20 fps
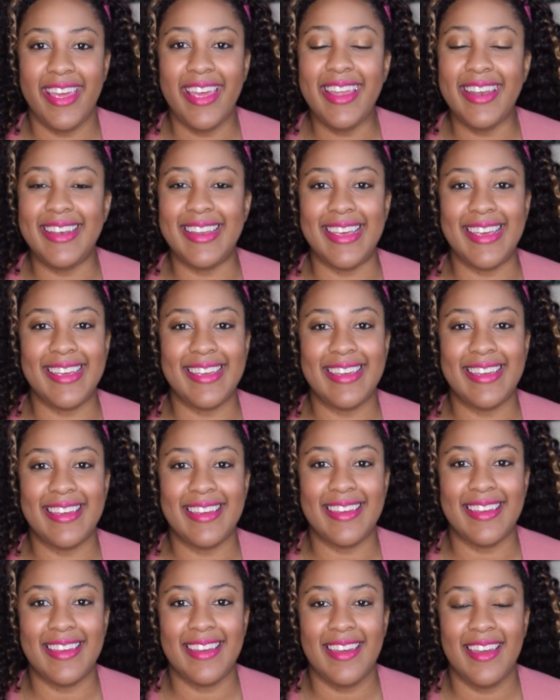
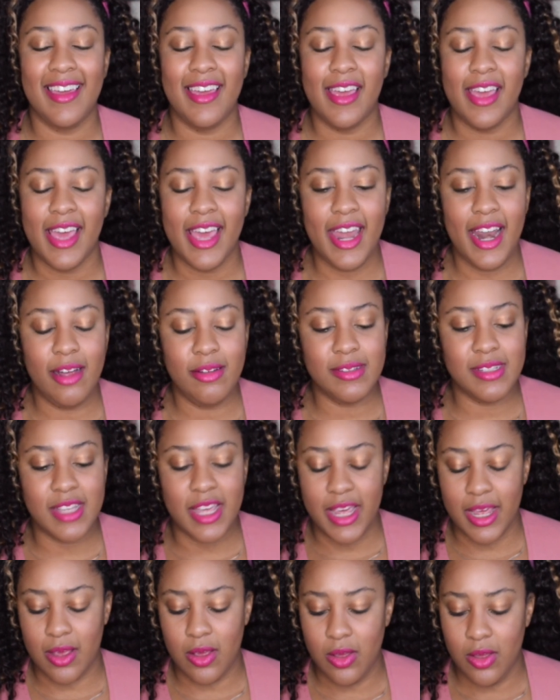And I was
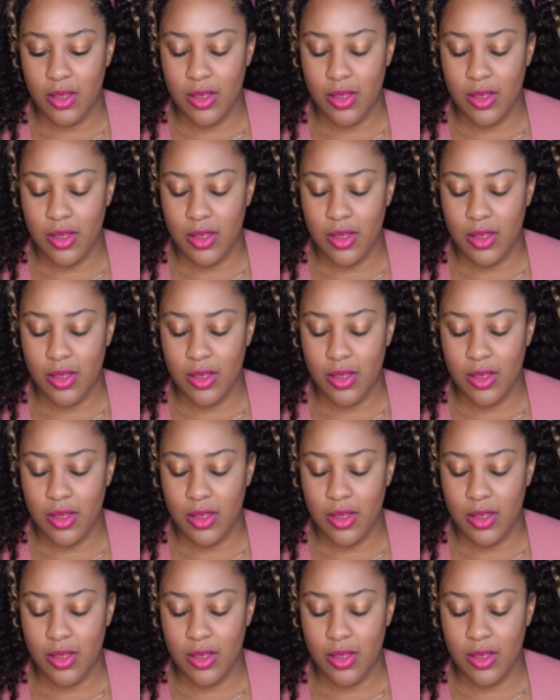like,